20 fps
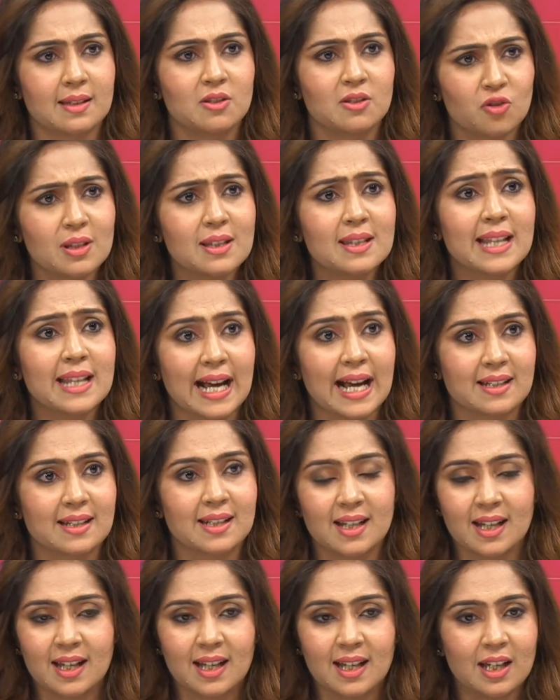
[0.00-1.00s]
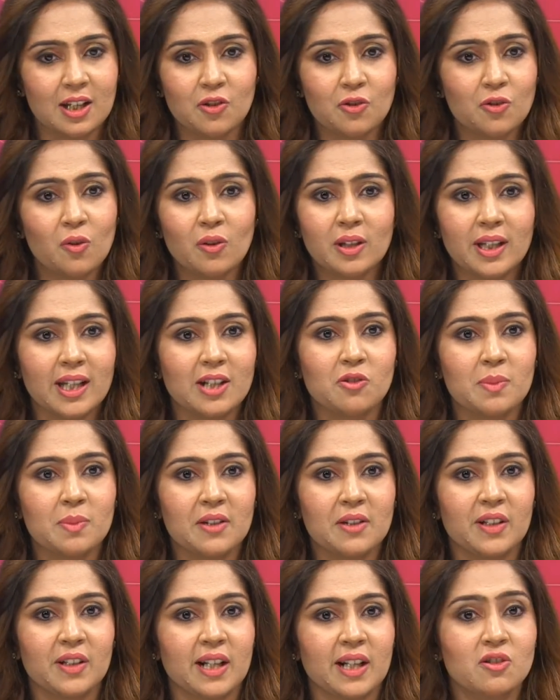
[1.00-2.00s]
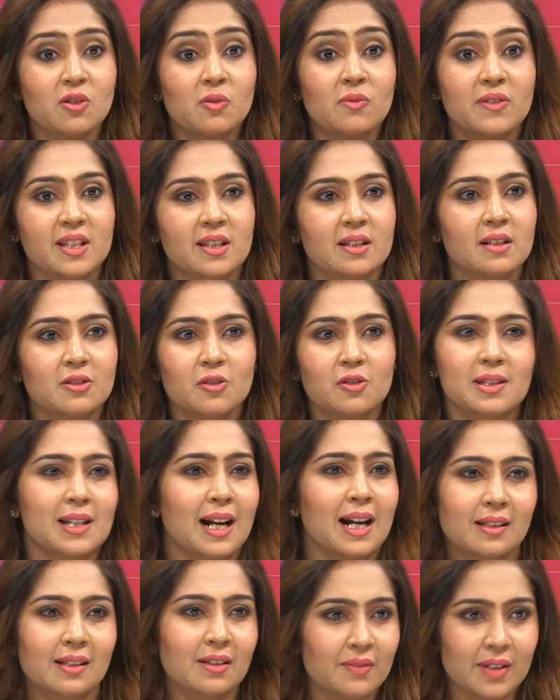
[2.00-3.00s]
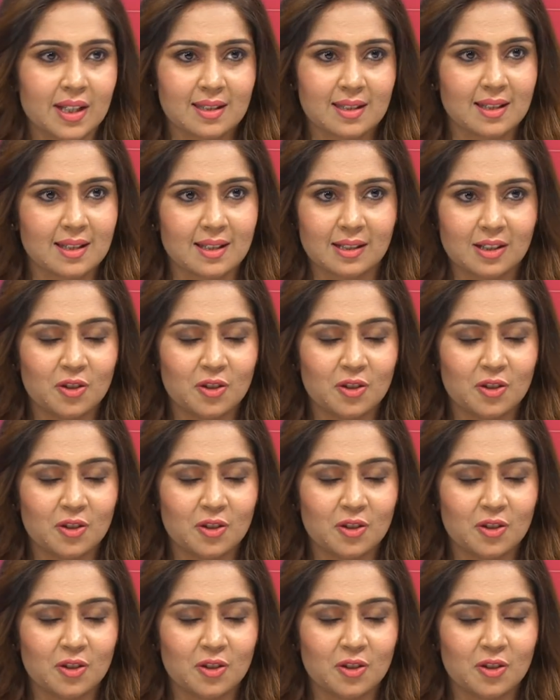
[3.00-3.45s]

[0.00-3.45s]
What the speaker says: Just that. You don't need to be a financial wizard to start investing.